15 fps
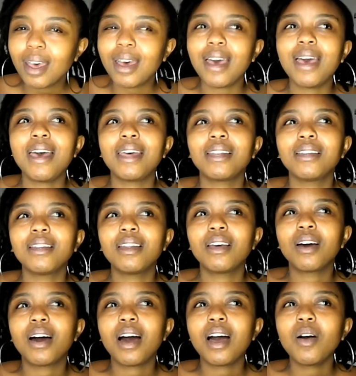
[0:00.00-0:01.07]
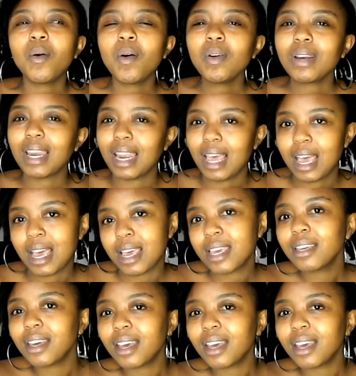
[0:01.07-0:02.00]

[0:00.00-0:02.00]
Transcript: And I won't lie,